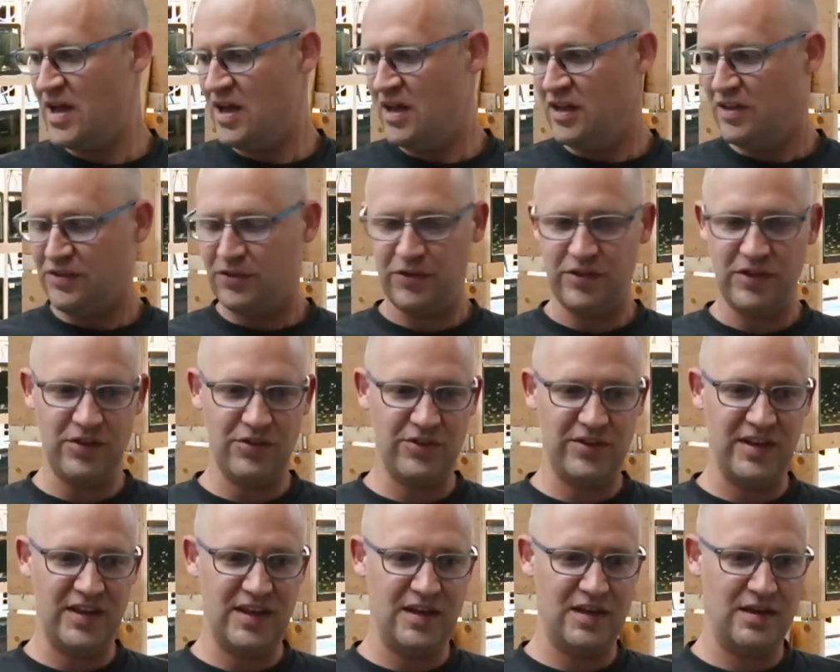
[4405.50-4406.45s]
So the other
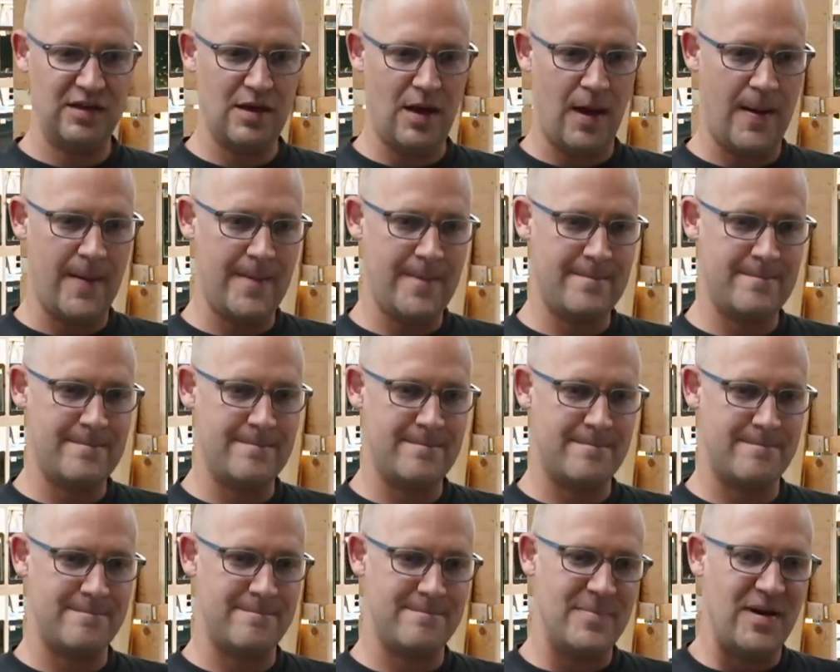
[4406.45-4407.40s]
day,
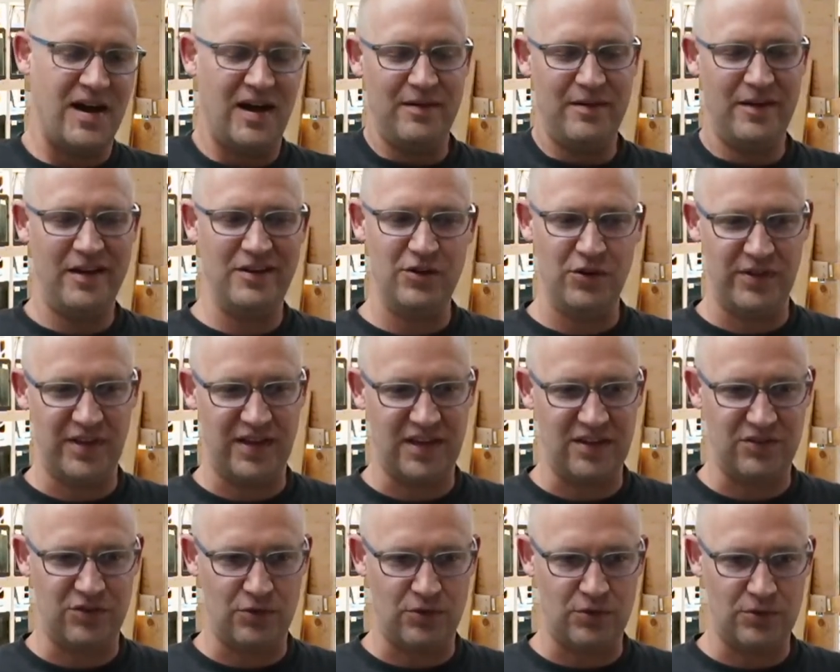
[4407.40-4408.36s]
I know that
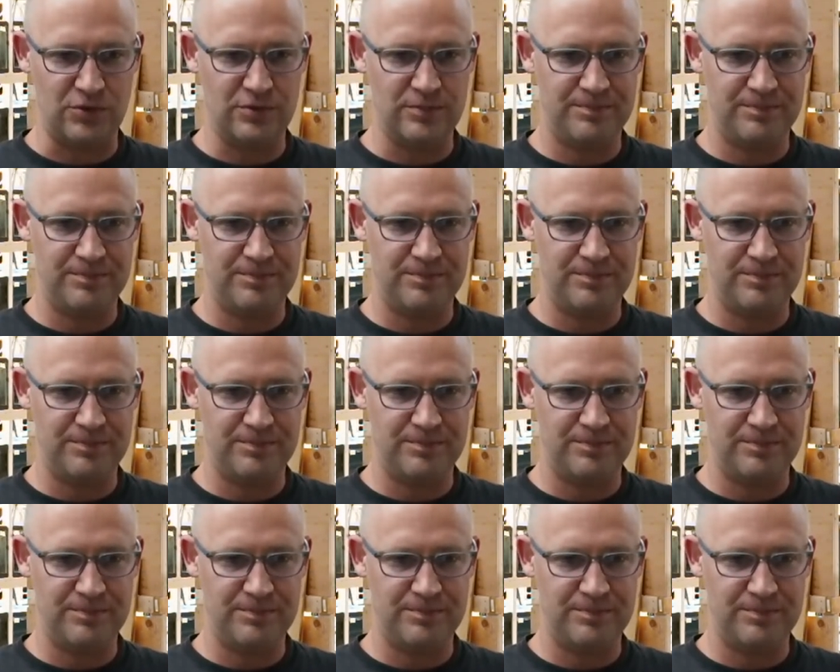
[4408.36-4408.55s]
gets old.